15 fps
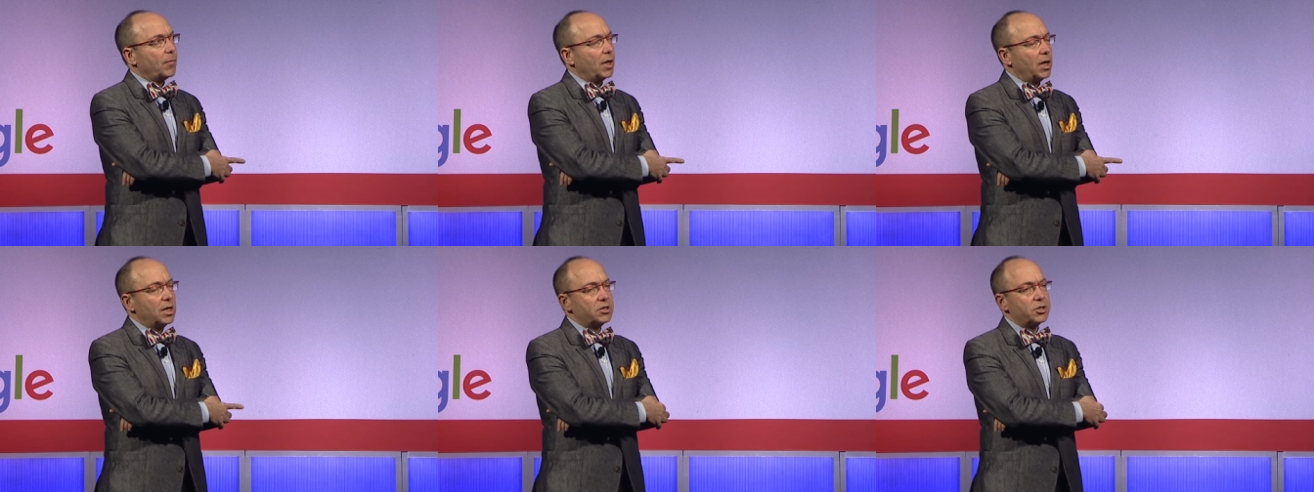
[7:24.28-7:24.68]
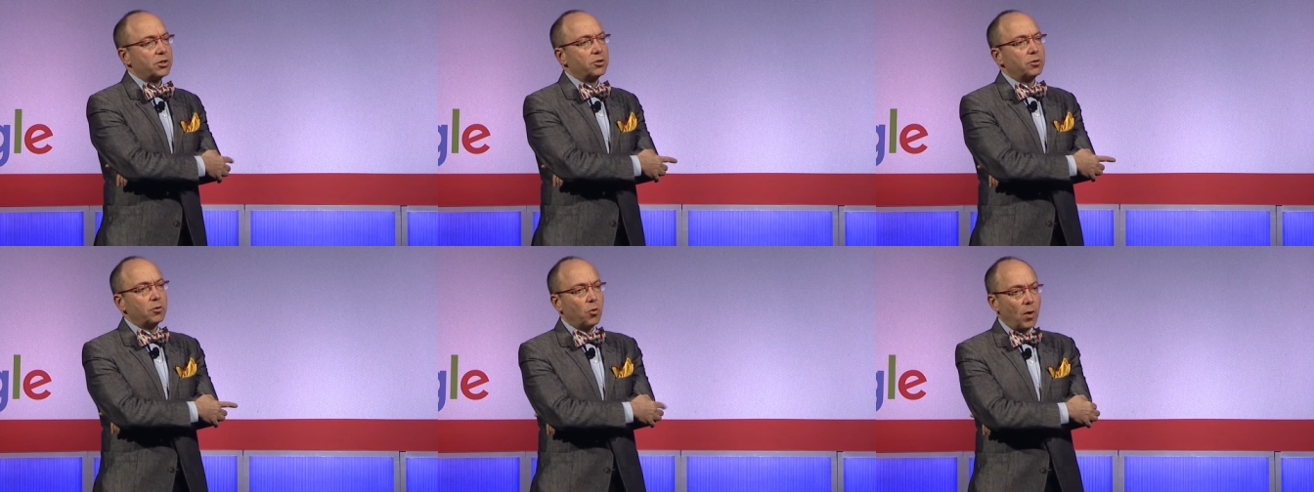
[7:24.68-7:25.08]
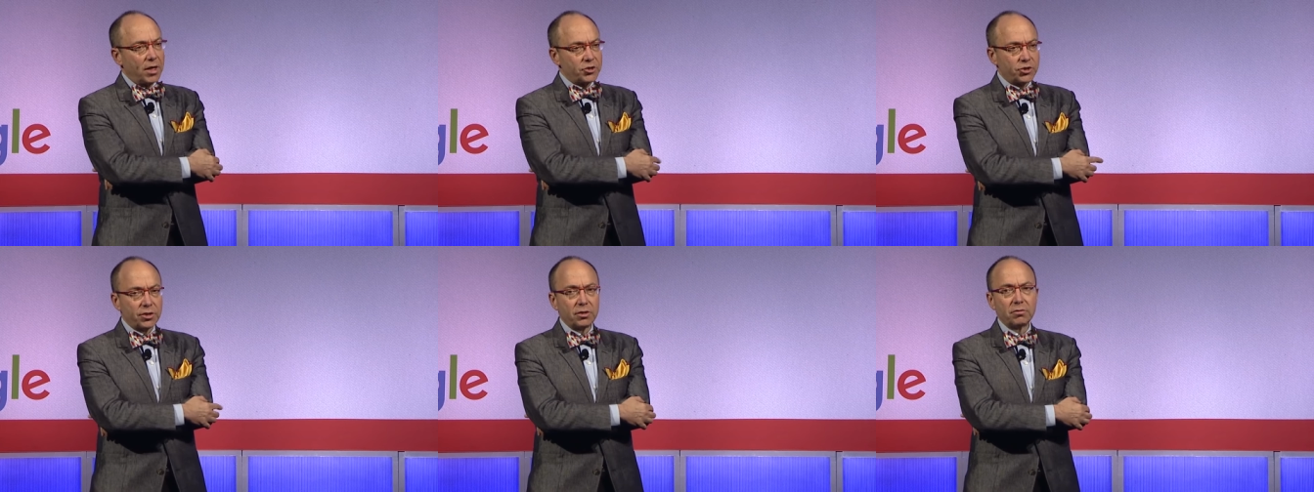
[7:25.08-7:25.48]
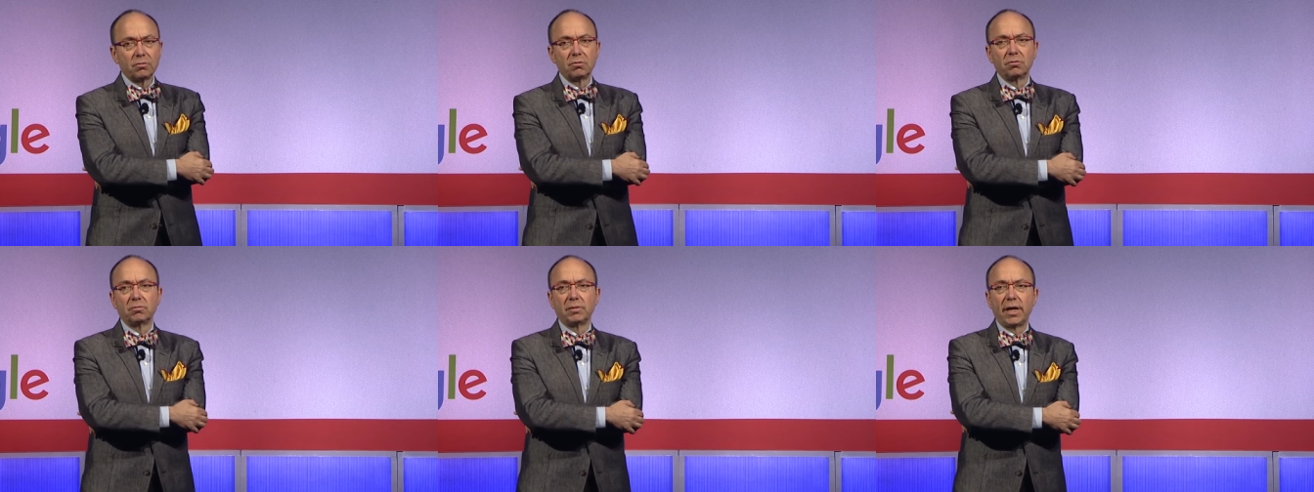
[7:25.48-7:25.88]
I think it's a good question
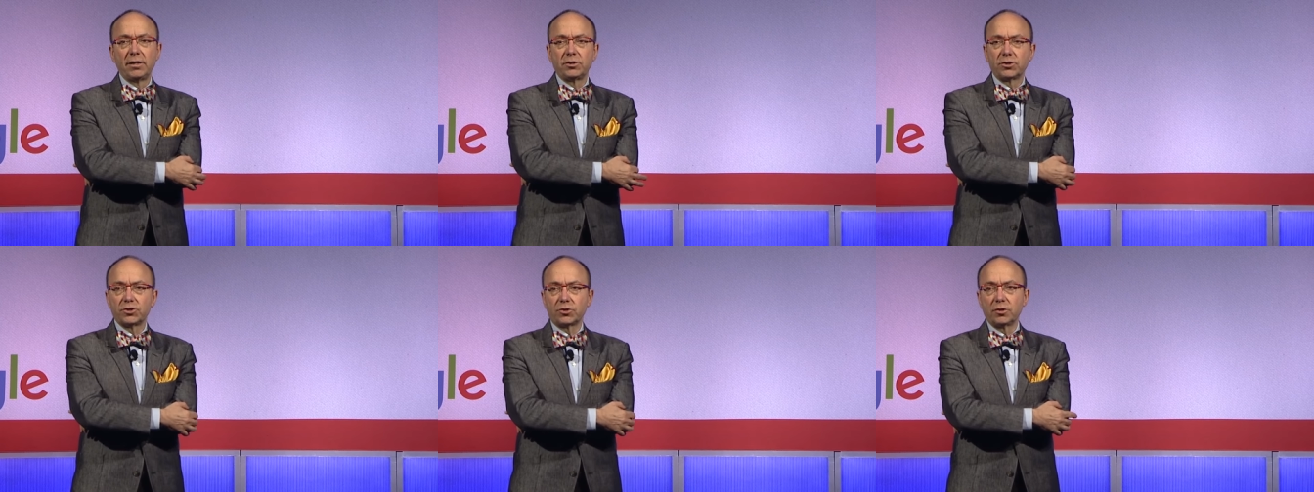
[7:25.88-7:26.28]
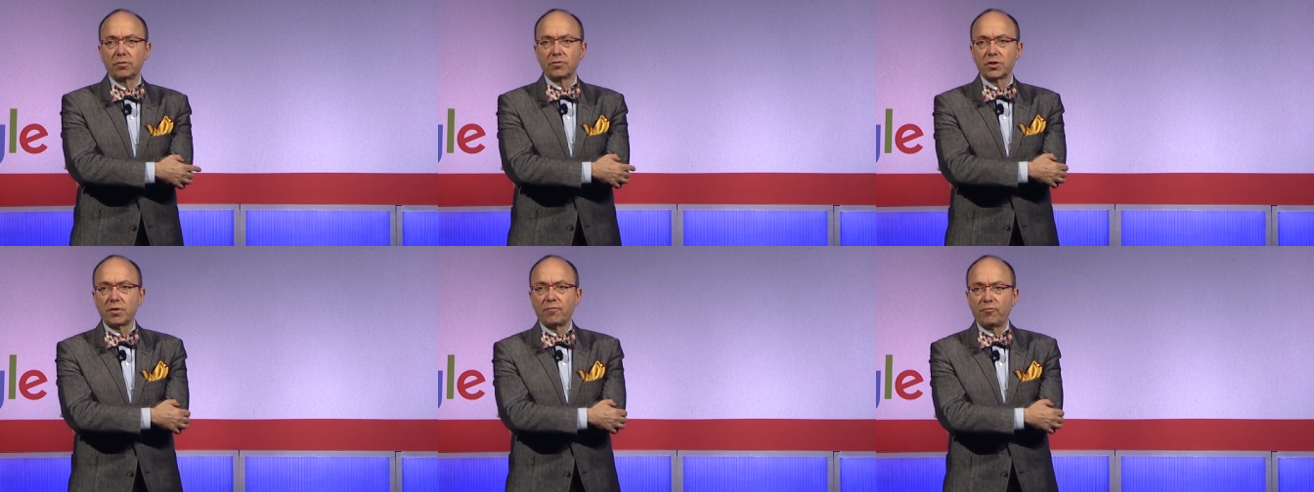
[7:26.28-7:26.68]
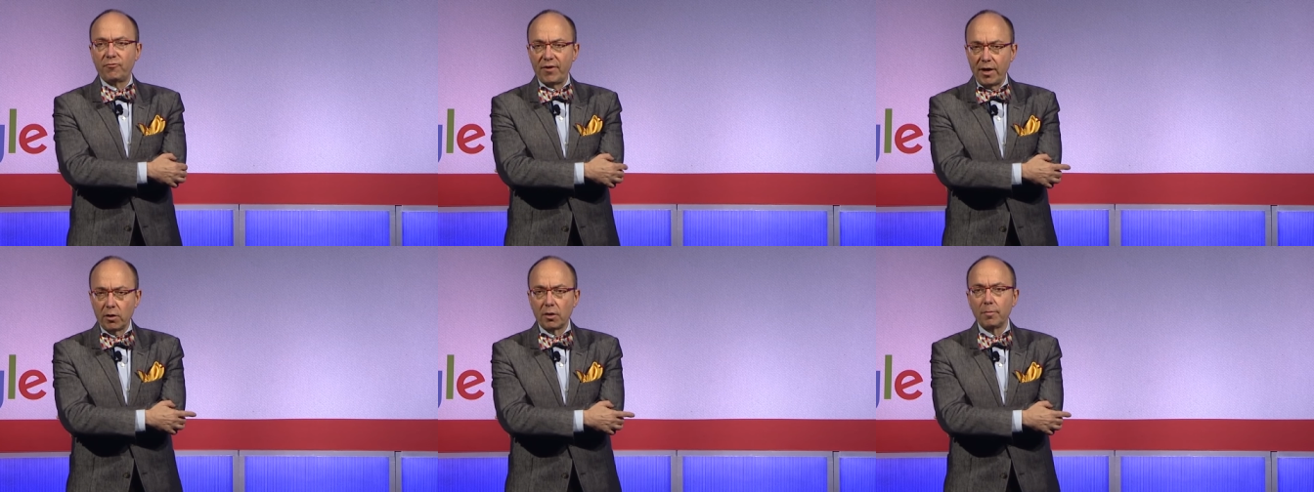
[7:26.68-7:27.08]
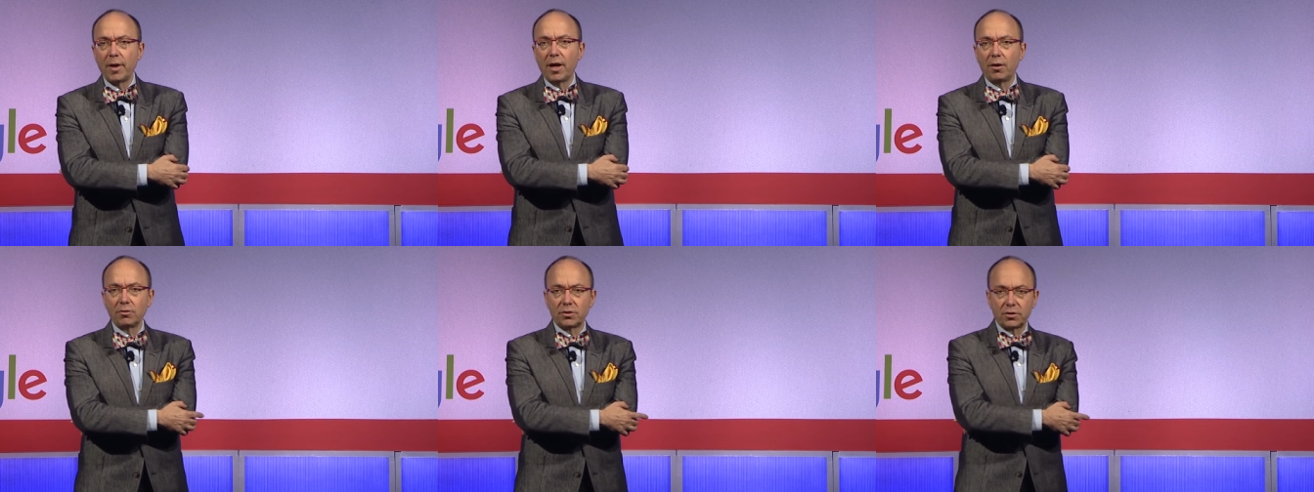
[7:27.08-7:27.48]
and deserves a fair
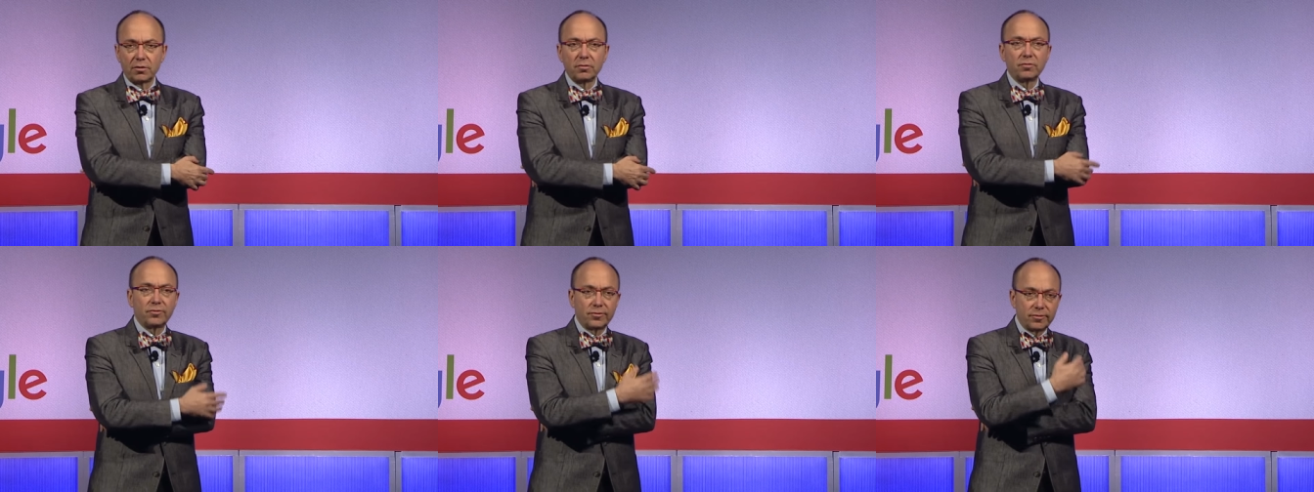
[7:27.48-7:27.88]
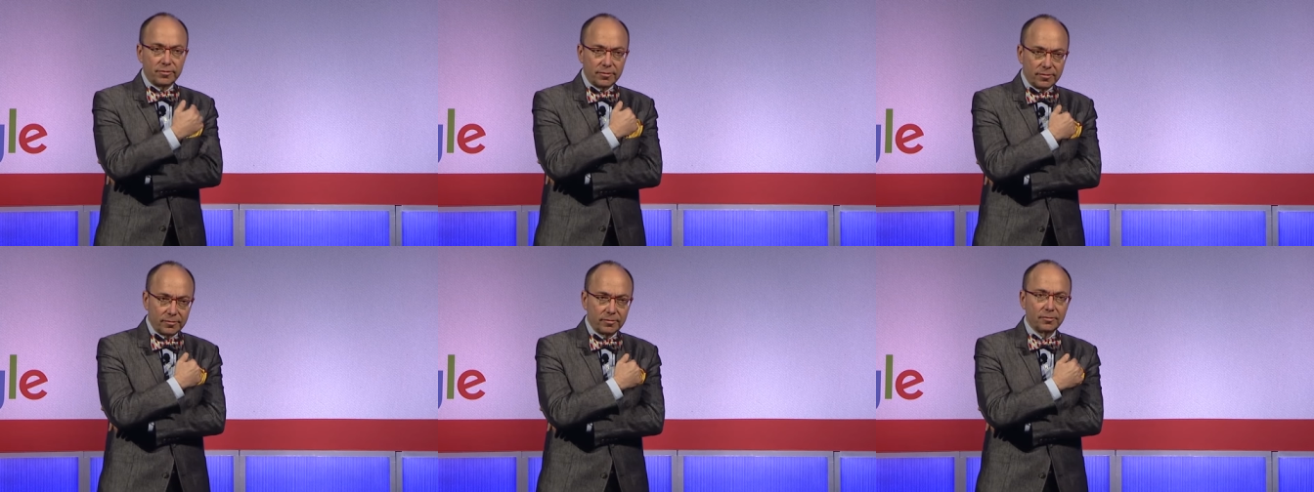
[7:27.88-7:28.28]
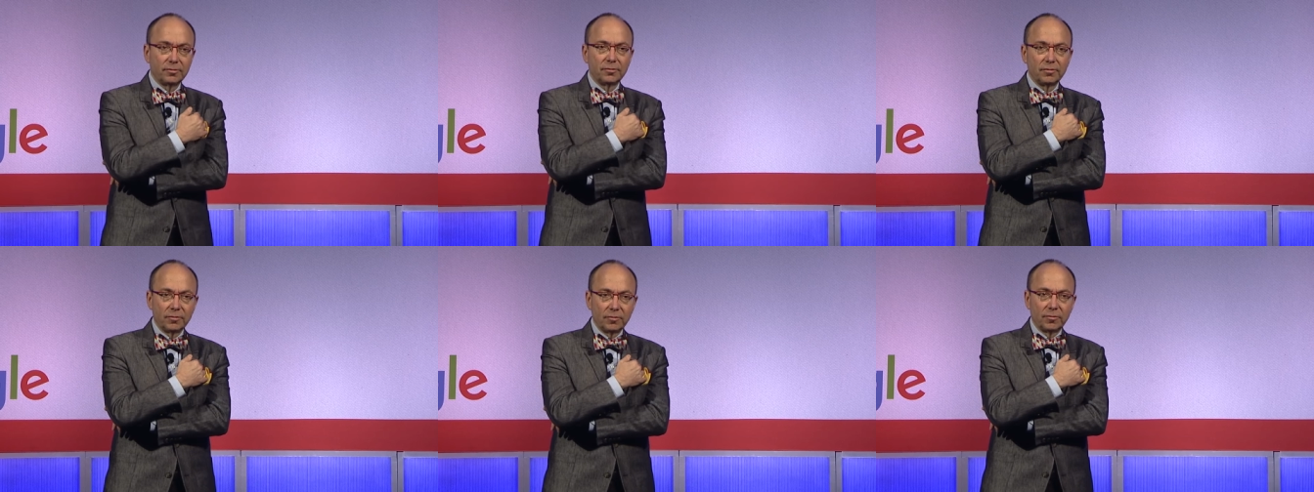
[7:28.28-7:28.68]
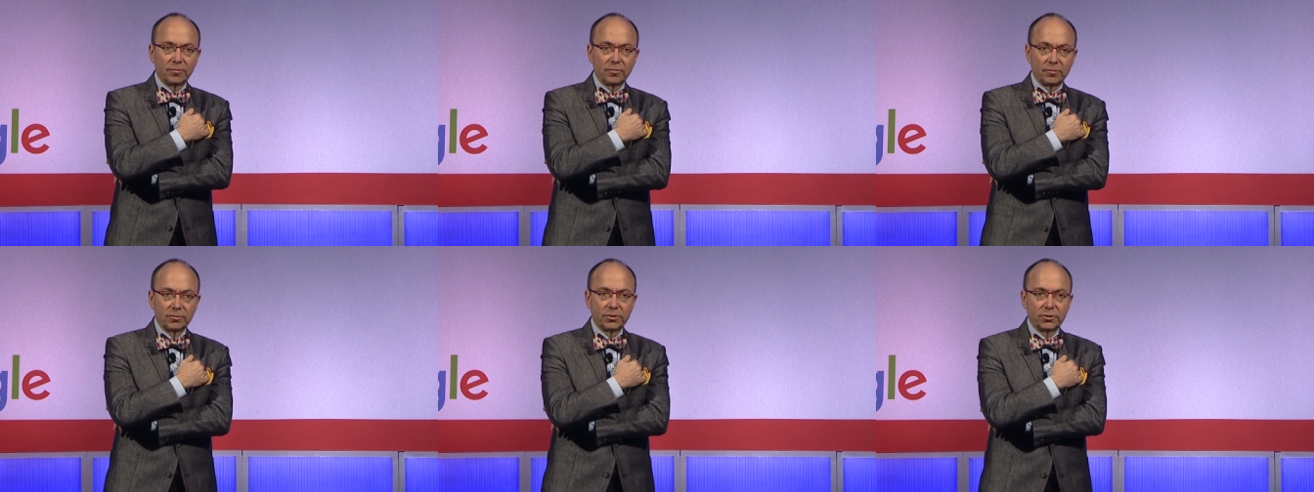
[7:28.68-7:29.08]
amount of
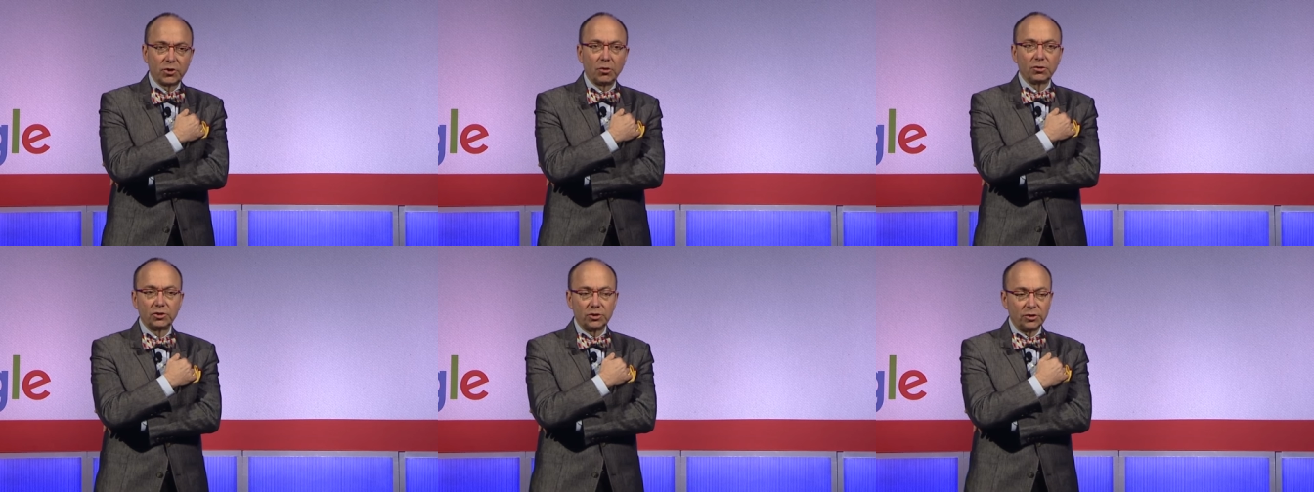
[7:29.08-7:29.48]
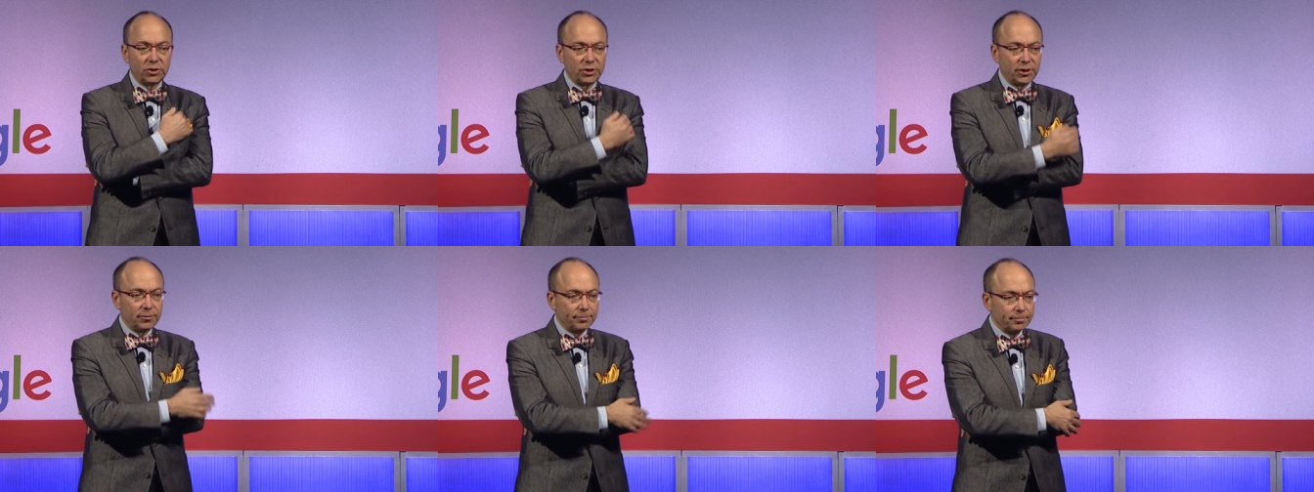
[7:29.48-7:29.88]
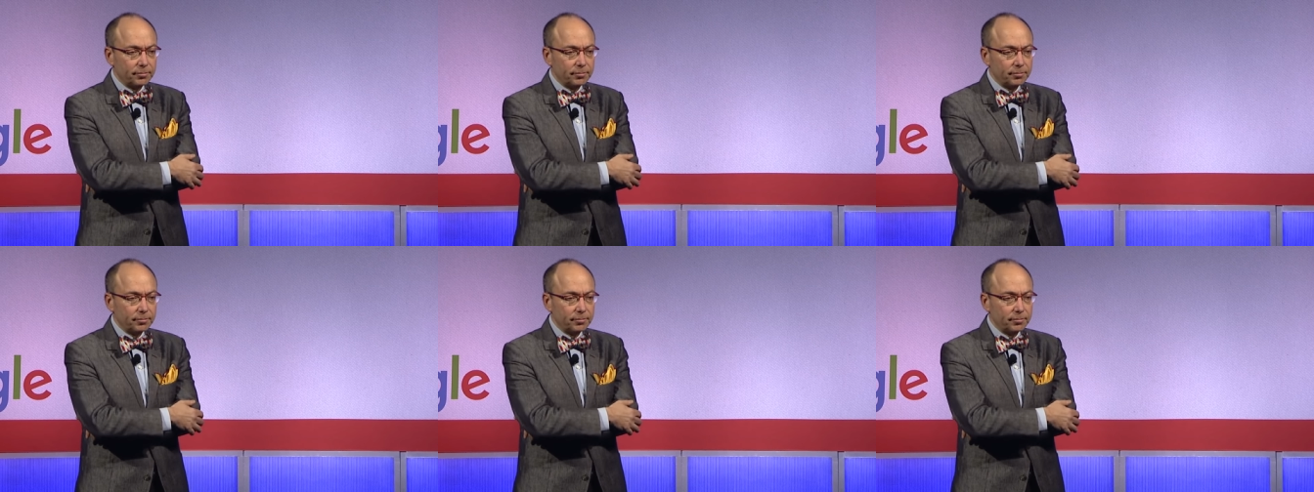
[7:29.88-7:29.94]
soul searching.